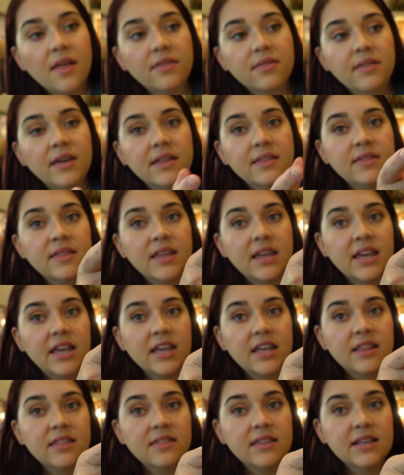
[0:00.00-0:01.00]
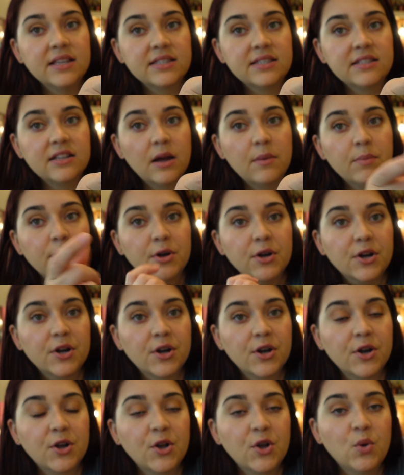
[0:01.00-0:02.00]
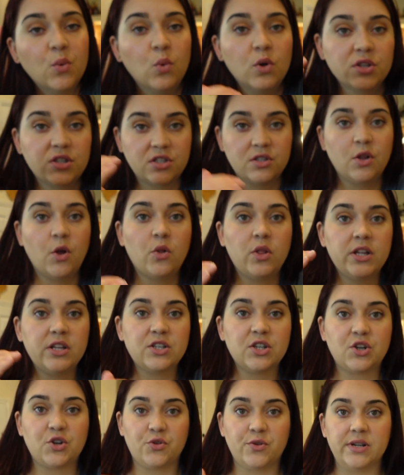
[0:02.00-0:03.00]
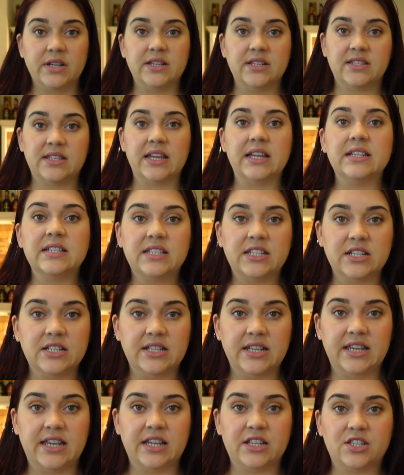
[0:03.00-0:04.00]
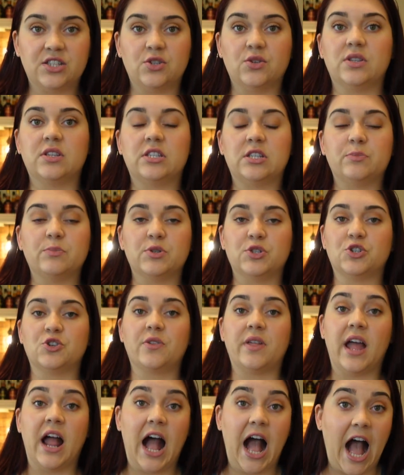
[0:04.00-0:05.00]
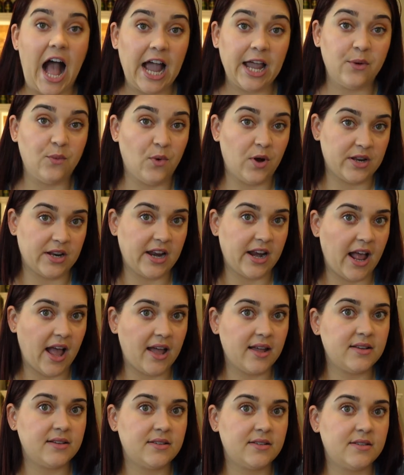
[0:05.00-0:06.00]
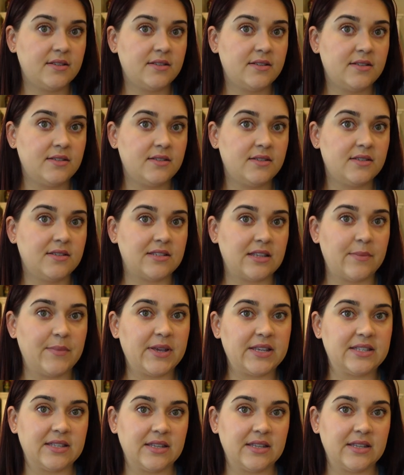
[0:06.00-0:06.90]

then this number will slowly decrease until it gets to the temperature that I want it at. Does Does that make